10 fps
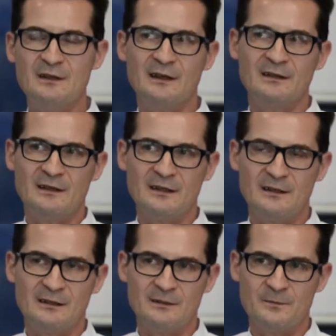And
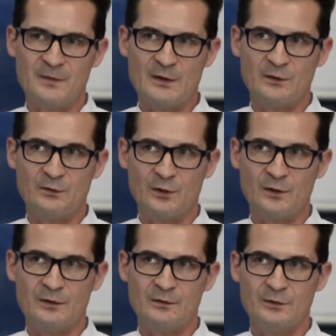
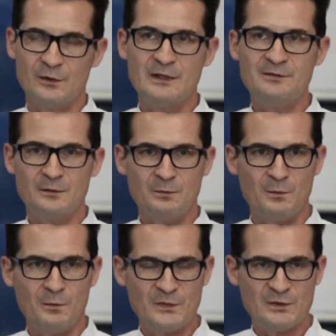for
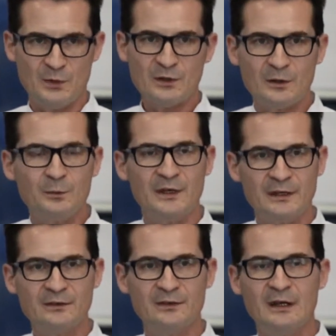even small
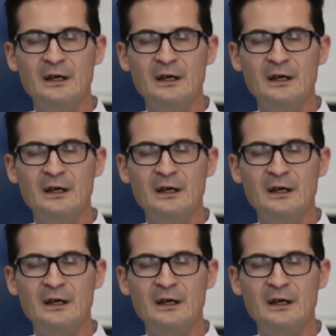companies